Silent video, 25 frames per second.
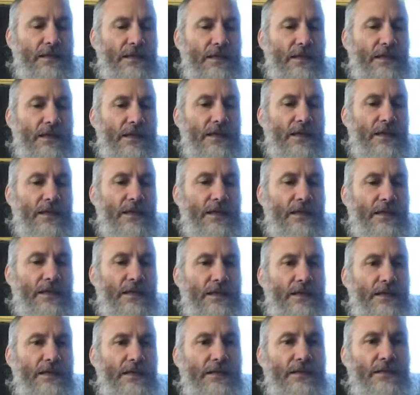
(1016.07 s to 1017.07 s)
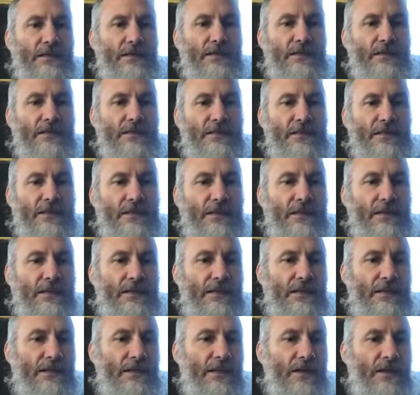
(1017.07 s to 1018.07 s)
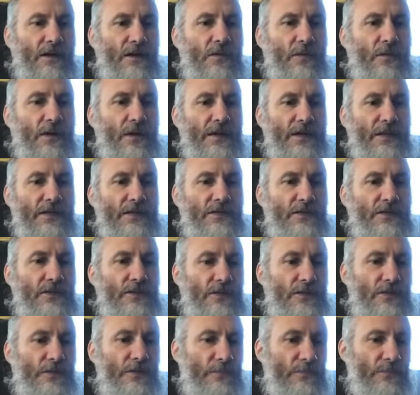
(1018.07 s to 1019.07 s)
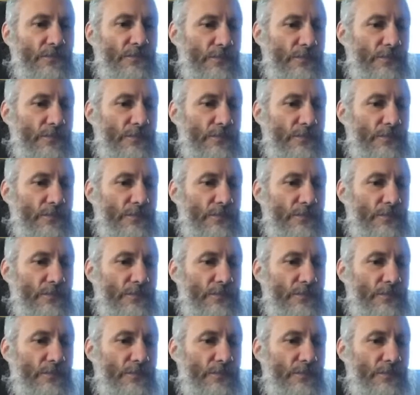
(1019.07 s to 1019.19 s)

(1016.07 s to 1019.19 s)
and go on to